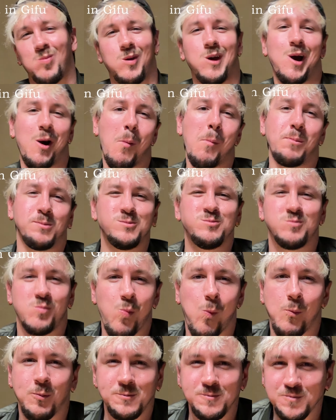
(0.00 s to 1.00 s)
Yeah.
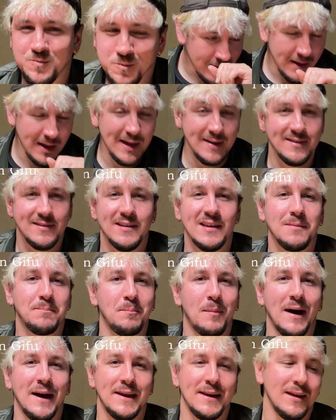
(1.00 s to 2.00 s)
It's
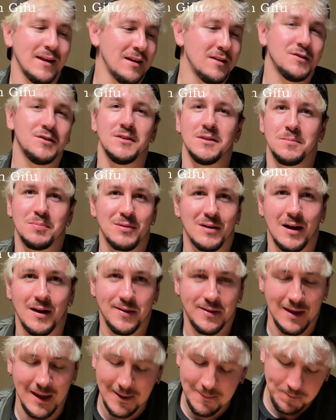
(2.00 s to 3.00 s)
like biting into the
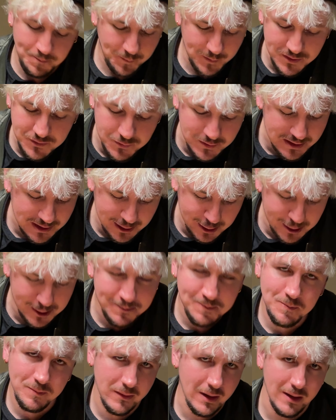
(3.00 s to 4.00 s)
broth. Yeah, it's really good.
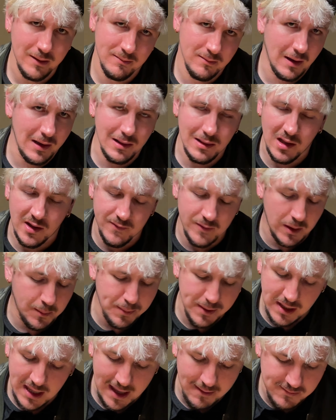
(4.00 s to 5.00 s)
I love
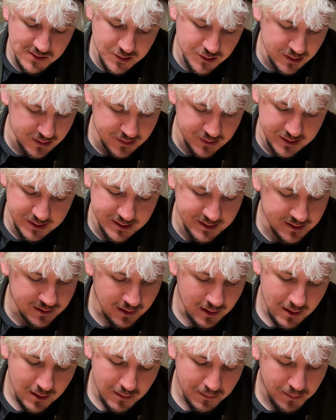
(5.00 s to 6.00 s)
Napa cabbage. It's just
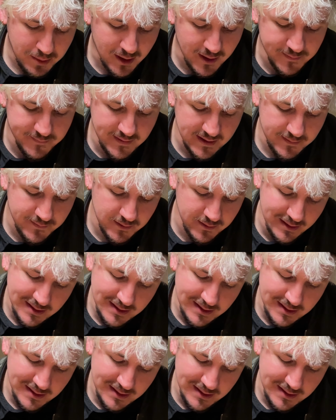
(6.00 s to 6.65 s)
perfect for